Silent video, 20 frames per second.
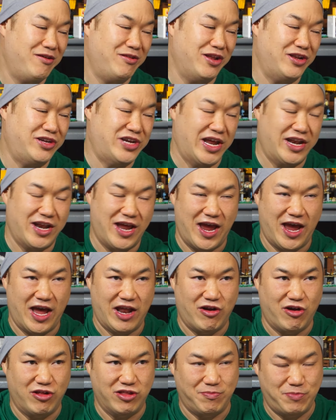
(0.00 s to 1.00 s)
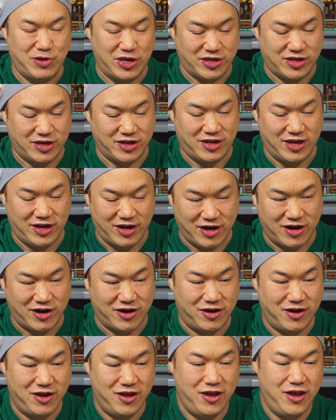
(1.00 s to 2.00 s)
the jet, I had all the pieces
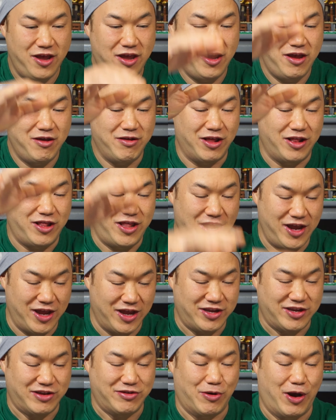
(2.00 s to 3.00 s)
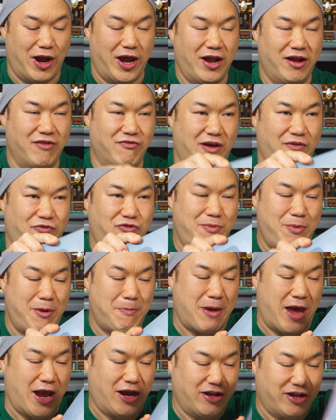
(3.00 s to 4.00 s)
here. The thing is, right, if I flip it
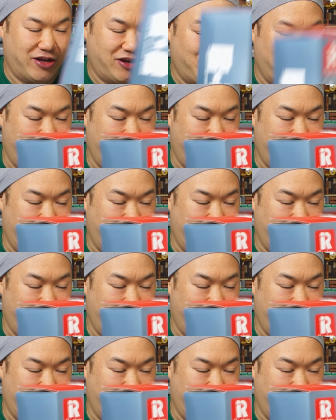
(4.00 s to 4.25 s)
back this